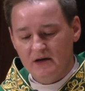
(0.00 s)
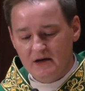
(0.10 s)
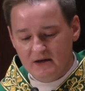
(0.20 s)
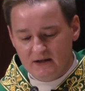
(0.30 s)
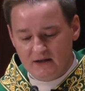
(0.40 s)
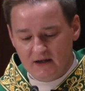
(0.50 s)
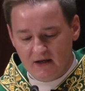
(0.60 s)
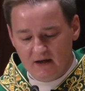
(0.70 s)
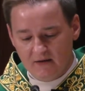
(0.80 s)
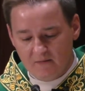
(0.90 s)
is
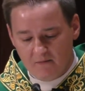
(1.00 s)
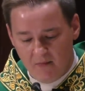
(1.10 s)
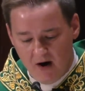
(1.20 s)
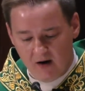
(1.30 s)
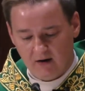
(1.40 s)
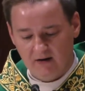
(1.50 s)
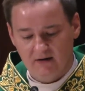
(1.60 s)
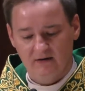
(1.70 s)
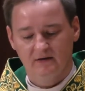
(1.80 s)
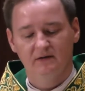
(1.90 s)
the mark,
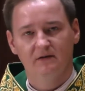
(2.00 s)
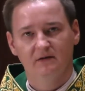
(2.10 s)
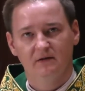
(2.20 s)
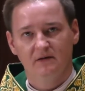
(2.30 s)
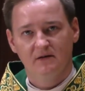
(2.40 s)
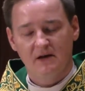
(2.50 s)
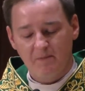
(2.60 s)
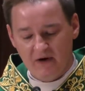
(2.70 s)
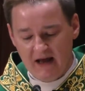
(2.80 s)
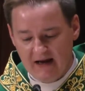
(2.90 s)
the
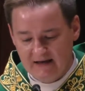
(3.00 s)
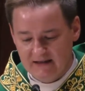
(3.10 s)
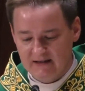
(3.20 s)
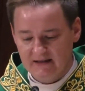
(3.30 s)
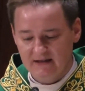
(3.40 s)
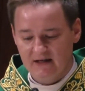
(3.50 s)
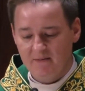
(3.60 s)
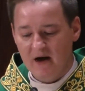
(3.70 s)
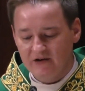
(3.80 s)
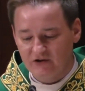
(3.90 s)
place, the
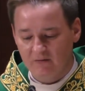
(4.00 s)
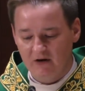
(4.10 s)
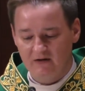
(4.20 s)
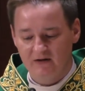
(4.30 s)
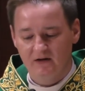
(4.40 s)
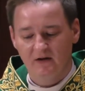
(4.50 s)
measurement